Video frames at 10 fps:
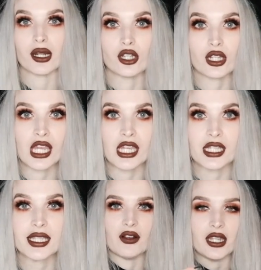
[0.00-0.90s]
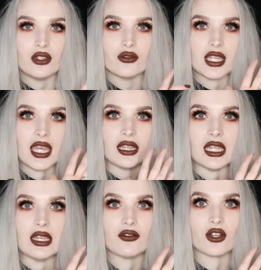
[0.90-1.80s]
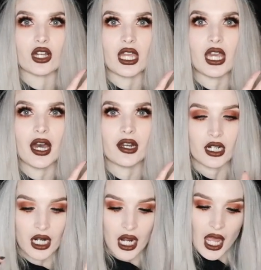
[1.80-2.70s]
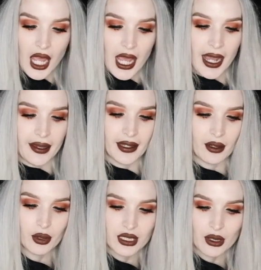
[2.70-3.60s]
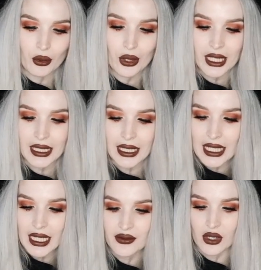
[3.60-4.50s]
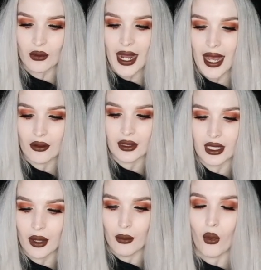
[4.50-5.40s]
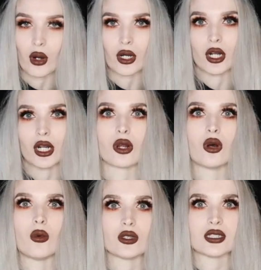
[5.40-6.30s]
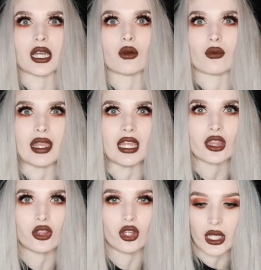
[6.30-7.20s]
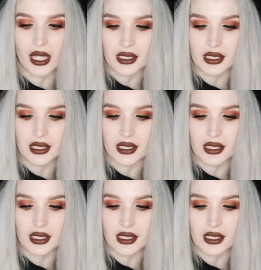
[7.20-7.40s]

cookies and use a leaf cookie cutter and then put some pretty leaves around the border, or almost like a wreath looking